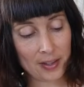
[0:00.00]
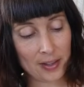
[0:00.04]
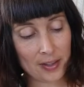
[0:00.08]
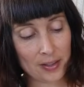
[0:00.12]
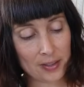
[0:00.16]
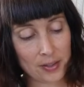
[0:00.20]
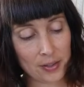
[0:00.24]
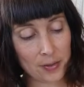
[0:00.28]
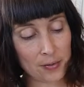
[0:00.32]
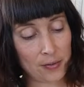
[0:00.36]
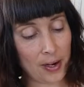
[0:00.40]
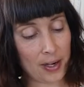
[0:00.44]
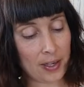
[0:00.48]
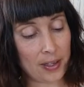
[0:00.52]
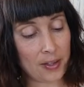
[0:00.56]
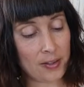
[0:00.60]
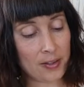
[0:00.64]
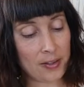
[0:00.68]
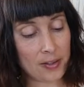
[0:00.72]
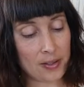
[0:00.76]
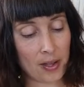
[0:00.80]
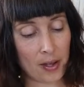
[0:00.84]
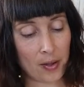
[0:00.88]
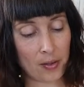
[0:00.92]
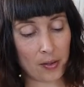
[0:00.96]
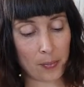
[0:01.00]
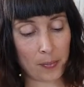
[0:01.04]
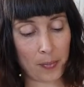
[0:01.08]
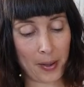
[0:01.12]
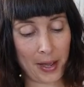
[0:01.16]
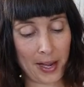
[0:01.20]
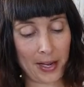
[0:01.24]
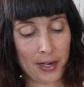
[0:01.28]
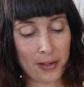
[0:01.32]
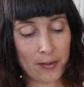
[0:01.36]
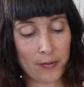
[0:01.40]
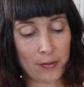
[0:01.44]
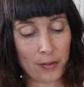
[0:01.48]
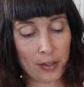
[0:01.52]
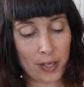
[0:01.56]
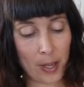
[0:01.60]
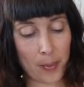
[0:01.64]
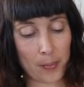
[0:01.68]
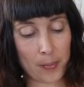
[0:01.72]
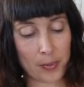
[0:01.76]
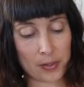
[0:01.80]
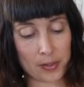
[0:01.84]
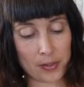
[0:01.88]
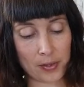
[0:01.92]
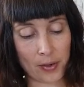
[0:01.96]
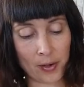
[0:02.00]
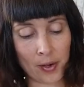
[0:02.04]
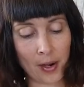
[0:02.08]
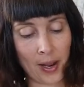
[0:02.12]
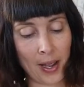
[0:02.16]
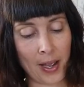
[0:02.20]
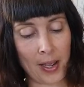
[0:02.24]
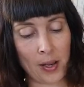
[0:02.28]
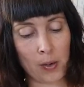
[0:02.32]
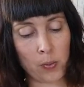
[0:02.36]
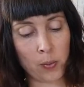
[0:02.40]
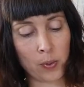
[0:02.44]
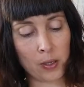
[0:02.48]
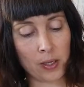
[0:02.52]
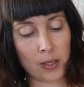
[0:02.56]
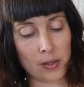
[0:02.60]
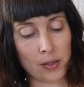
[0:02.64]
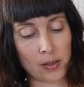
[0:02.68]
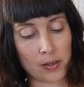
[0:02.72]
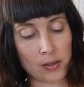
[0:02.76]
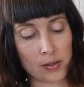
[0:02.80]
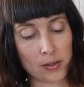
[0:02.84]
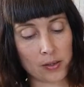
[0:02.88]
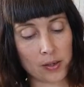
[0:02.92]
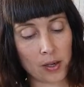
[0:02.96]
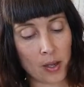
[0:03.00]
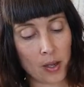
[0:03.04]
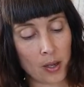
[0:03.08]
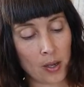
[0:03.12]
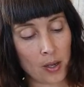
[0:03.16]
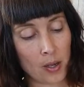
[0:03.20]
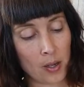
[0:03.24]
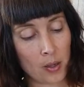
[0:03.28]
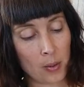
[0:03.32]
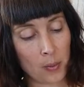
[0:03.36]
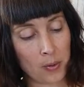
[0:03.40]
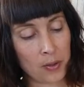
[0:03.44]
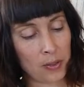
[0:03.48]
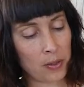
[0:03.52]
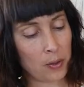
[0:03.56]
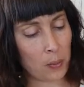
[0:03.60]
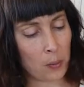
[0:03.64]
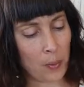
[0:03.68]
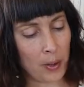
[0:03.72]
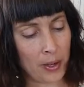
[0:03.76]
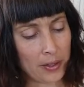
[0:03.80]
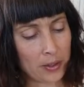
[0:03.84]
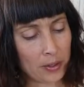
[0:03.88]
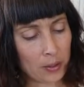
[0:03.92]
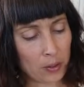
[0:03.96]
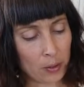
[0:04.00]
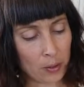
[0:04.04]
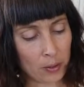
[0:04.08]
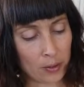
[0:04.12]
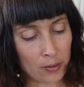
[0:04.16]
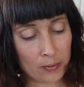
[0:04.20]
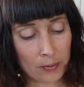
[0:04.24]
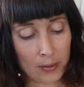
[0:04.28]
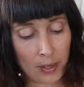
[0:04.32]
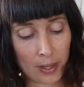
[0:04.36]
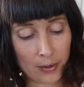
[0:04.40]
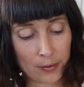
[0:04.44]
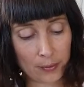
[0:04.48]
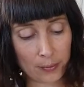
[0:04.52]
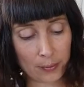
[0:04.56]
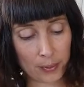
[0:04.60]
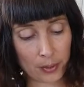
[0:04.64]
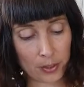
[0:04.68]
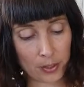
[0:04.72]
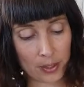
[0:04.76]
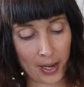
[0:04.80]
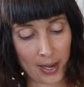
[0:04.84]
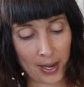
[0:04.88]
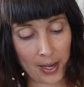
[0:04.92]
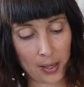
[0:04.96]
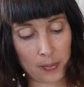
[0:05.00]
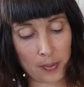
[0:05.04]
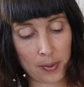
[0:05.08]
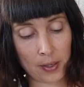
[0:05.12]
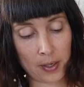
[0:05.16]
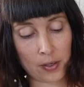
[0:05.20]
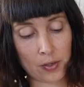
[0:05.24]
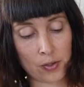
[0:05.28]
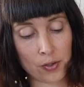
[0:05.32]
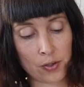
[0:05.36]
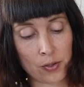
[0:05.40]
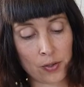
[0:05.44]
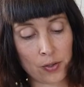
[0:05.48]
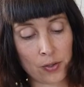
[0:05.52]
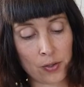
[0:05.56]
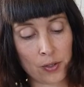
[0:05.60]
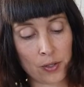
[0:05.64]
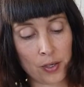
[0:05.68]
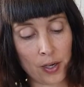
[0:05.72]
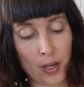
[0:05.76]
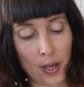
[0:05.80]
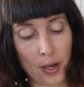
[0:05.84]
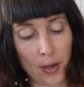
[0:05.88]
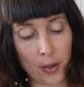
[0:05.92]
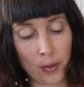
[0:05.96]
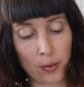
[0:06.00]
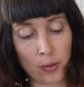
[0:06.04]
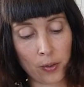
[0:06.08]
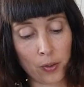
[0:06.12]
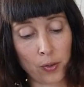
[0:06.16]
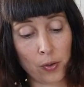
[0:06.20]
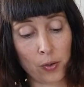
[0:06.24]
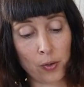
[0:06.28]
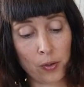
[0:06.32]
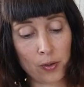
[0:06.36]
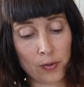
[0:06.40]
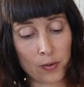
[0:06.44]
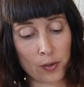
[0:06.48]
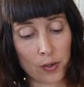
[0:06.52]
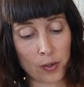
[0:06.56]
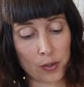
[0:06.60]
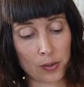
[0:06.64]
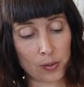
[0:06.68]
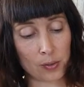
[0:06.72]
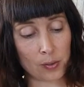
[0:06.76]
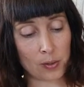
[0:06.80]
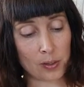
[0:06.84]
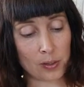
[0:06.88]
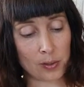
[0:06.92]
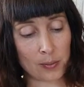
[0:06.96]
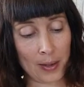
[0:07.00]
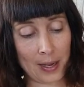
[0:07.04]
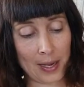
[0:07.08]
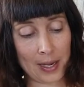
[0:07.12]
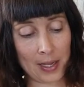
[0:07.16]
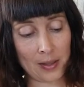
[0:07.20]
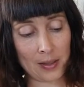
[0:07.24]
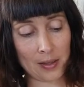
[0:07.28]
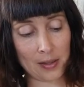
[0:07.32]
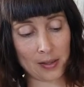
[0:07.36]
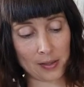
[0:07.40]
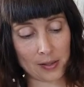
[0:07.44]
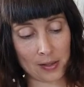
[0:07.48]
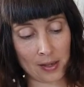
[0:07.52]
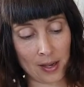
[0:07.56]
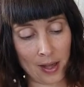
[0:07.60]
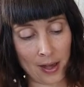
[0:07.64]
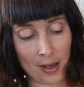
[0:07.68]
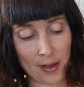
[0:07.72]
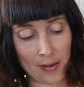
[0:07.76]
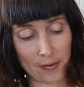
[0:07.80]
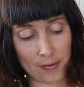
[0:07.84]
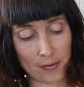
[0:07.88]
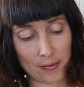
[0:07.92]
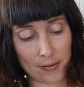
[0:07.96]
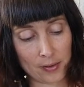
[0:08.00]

to reconcile the painful episode I had witnessed with the one law of love which I had been assured held universal sway in this life.